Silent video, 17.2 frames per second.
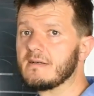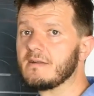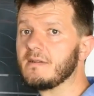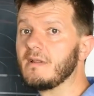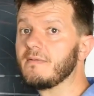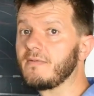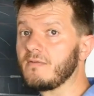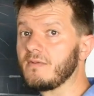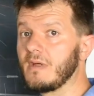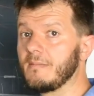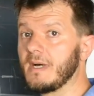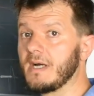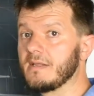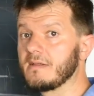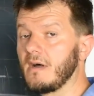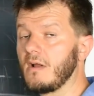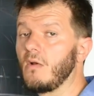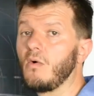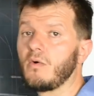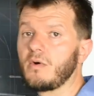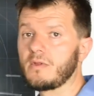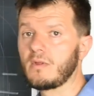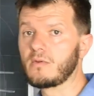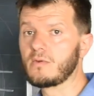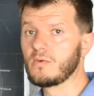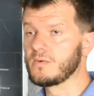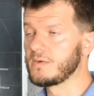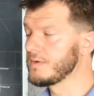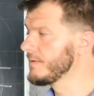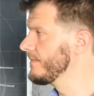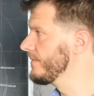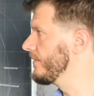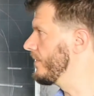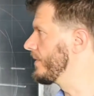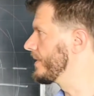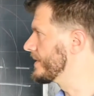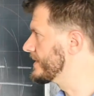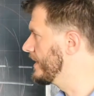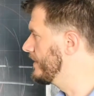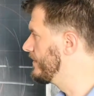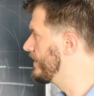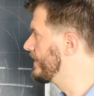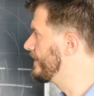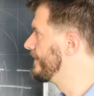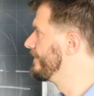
the fundamental or the tooth, for example.